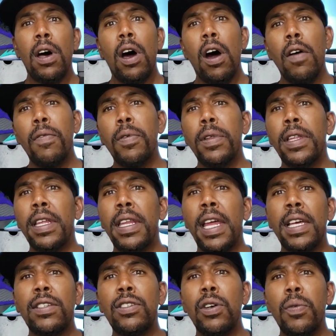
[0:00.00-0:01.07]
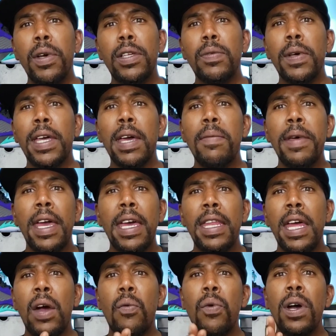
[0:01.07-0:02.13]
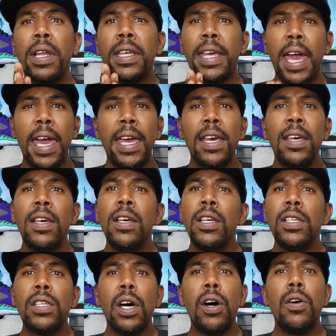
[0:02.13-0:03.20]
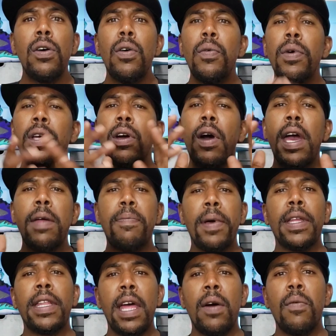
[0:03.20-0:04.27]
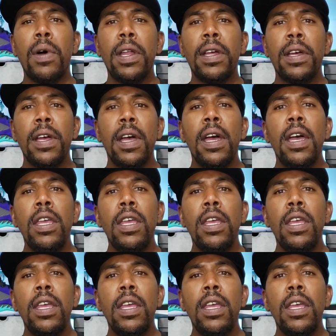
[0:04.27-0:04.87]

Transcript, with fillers: Hopefully in the next 2 weeks, we're going to be hitting that 1K. So we can go ahead and pick that winner.